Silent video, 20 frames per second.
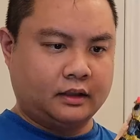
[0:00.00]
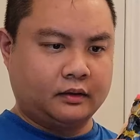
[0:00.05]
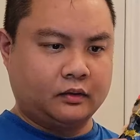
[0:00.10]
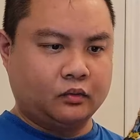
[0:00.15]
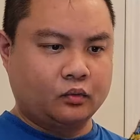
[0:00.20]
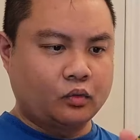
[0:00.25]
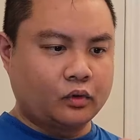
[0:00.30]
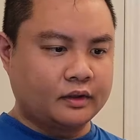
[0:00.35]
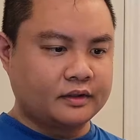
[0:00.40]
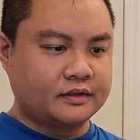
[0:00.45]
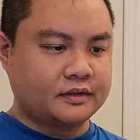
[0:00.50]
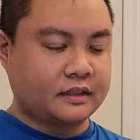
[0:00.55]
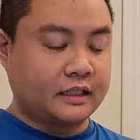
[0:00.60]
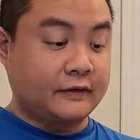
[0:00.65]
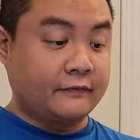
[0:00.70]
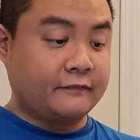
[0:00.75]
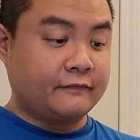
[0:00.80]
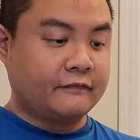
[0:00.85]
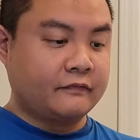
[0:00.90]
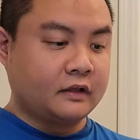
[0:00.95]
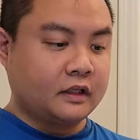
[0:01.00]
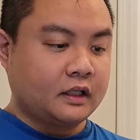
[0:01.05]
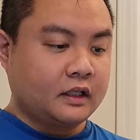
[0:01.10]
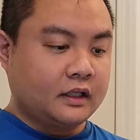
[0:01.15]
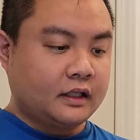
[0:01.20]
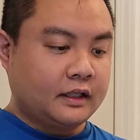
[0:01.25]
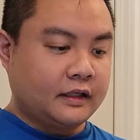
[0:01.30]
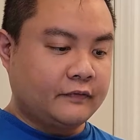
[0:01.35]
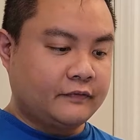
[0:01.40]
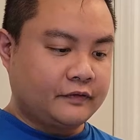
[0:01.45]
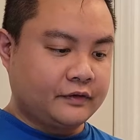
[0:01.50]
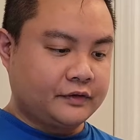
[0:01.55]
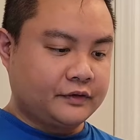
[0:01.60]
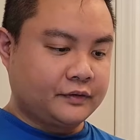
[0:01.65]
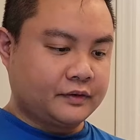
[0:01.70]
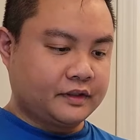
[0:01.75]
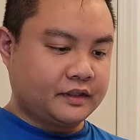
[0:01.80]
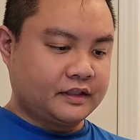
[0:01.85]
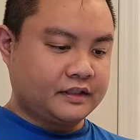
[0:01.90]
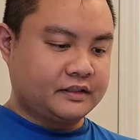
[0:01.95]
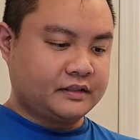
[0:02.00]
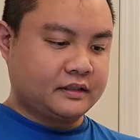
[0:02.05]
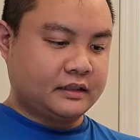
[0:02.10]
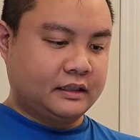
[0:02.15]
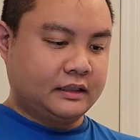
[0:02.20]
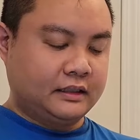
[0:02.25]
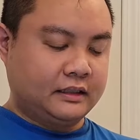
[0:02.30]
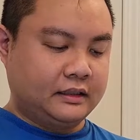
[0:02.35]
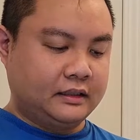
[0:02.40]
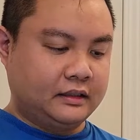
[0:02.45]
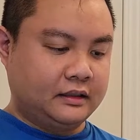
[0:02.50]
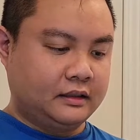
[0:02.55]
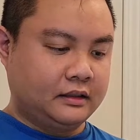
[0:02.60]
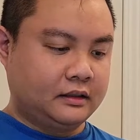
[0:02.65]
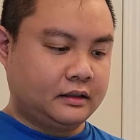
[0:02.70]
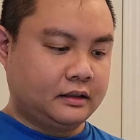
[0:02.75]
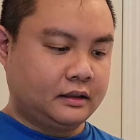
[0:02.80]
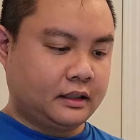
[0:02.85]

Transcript: If you're doing this and it's still hot,